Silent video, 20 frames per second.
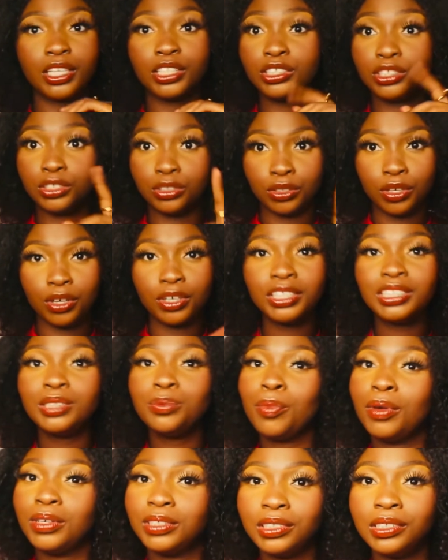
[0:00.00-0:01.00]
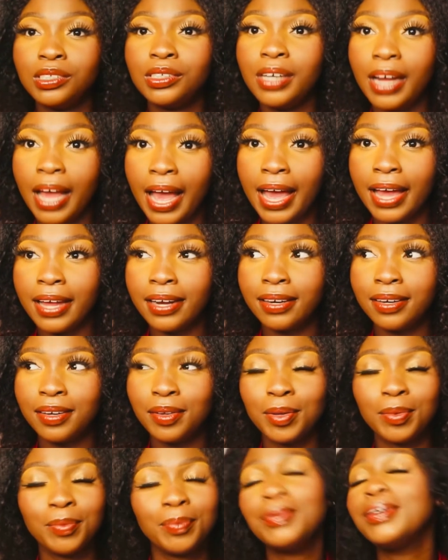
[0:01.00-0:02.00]
is not a sponsored ad,
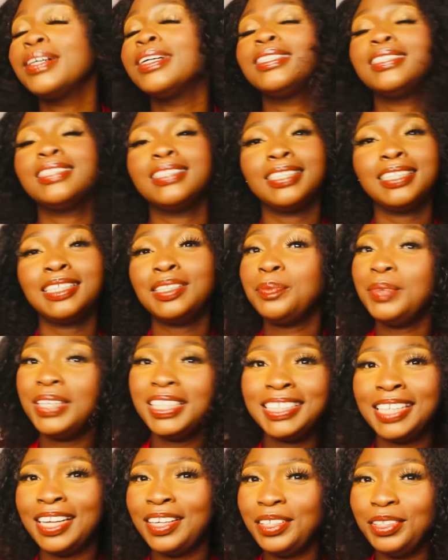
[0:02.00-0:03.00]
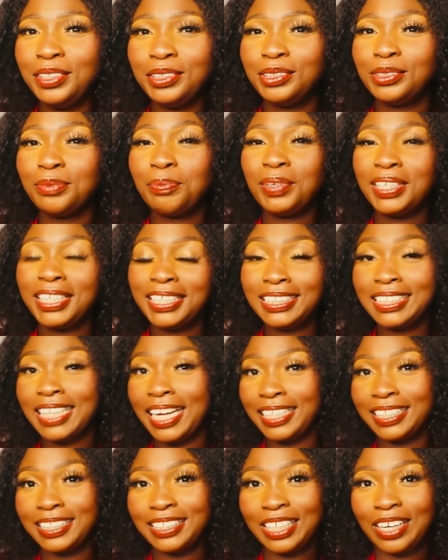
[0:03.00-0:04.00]
but it's me telling you to please
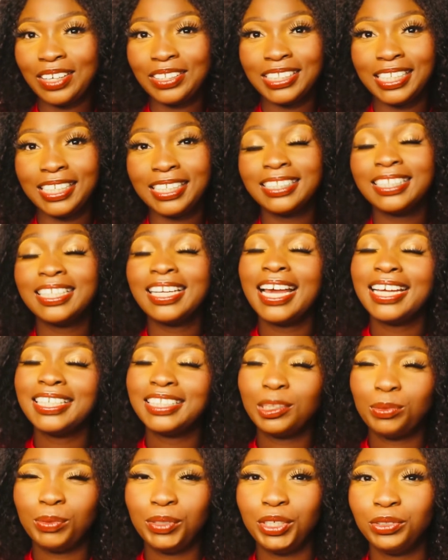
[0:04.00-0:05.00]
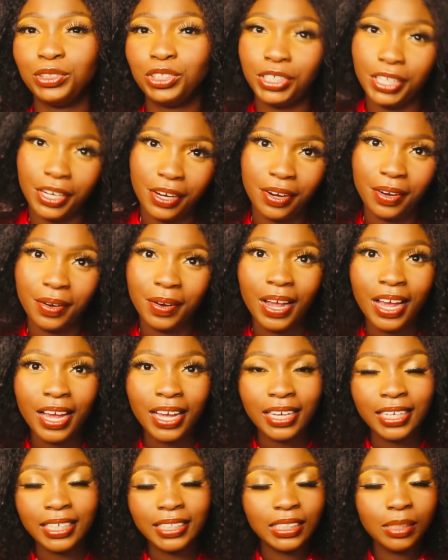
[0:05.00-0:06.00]
like this content, like this video, share
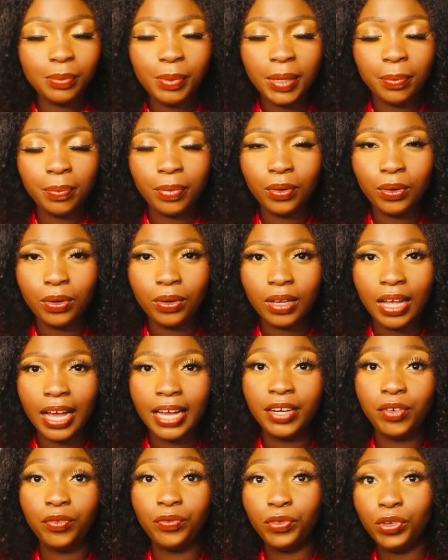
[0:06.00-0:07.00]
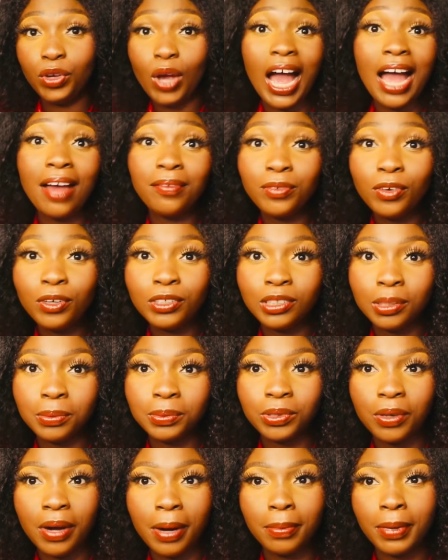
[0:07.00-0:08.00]
to people. And if you have not
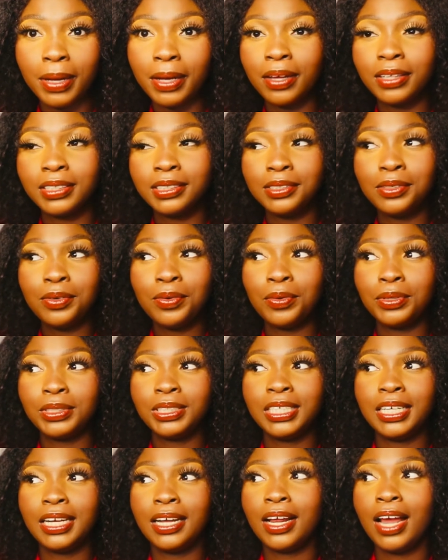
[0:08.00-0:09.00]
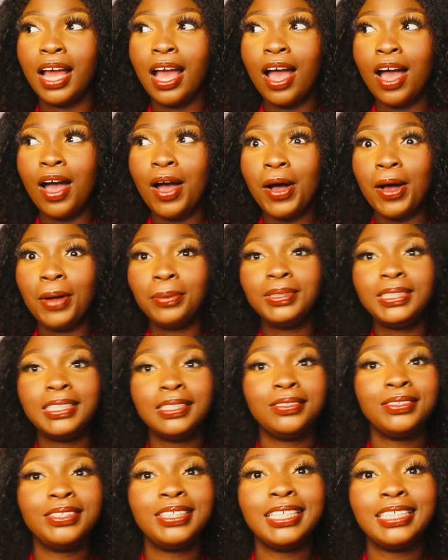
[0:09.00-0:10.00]
subscribed and you're still watching up
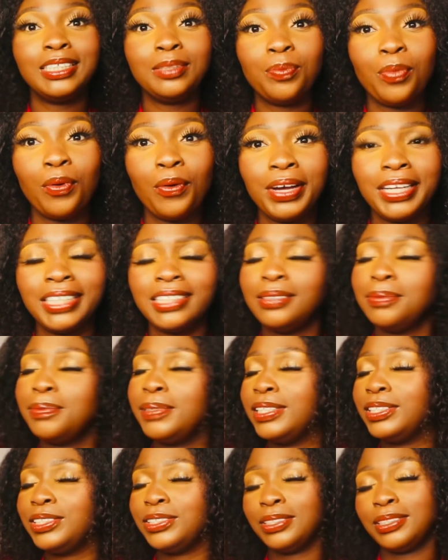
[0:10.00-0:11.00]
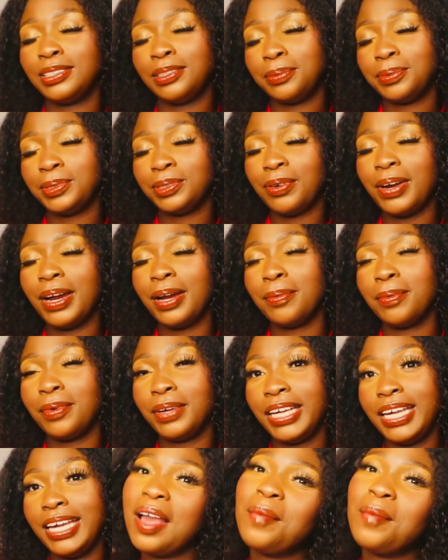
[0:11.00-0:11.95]
till this point, please just subscribe. Okay,